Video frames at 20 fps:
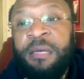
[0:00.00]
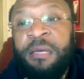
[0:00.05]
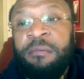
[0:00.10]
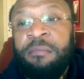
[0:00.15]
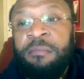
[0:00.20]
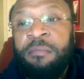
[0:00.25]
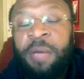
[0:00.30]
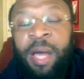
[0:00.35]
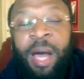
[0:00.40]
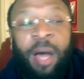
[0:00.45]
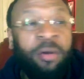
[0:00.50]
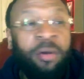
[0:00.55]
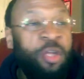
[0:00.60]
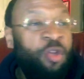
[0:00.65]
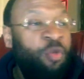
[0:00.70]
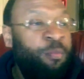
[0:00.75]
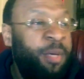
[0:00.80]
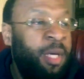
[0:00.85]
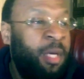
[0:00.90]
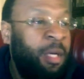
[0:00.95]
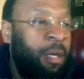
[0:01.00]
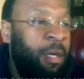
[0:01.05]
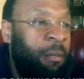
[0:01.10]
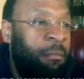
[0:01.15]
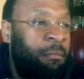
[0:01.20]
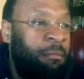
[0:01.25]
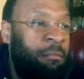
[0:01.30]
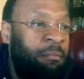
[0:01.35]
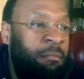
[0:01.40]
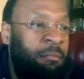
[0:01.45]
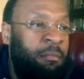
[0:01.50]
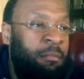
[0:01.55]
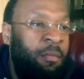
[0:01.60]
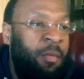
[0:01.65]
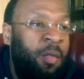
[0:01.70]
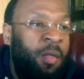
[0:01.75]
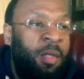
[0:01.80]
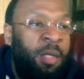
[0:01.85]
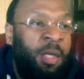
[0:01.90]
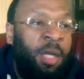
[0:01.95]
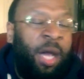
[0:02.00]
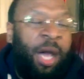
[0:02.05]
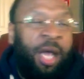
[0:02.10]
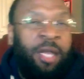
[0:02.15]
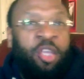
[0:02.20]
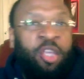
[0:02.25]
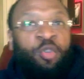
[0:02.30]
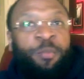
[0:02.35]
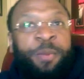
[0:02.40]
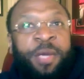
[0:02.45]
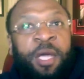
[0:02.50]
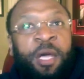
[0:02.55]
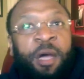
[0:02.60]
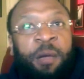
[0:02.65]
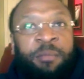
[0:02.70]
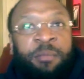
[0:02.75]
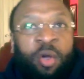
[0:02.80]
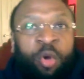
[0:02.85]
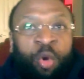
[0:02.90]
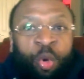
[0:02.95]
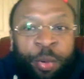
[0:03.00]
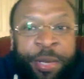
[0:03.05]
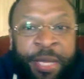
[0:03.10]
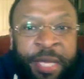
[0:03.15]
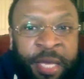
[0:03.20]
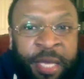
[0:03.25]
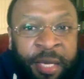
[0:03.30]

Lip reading: How do you become queen?